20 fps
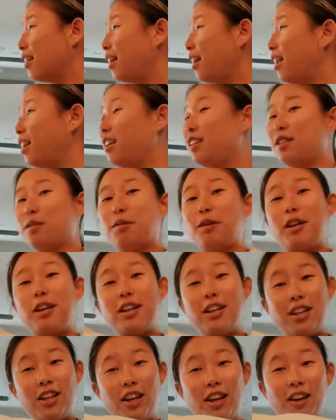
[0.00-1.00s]
And it's pretty
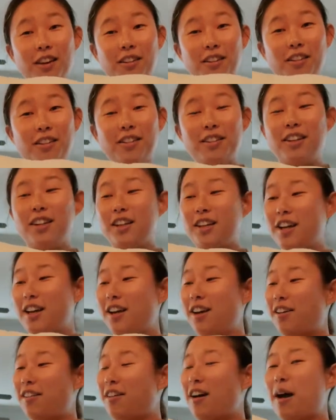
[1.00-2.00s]
cute, you
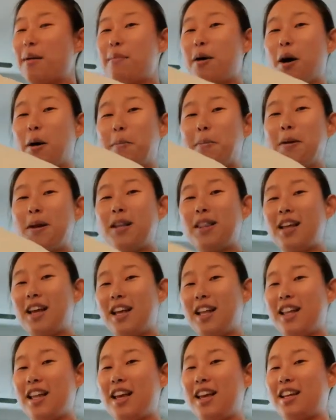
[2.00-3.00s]
know? I'm hoping
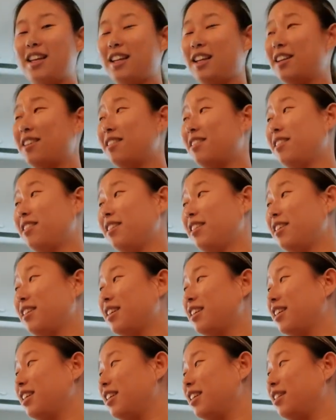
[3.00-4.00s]
that, like, it'll look
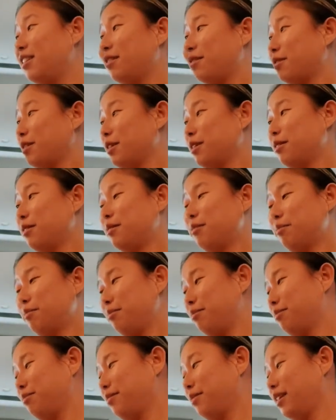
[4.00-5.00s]
good in the room.
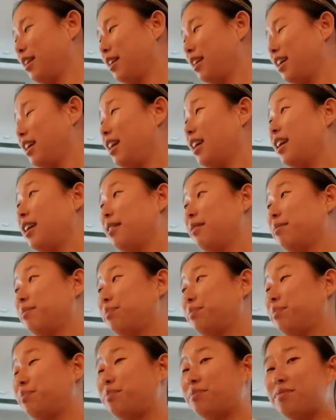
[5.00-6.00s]
It gets the message
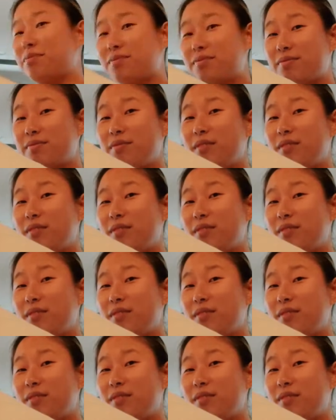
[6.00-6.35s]
across.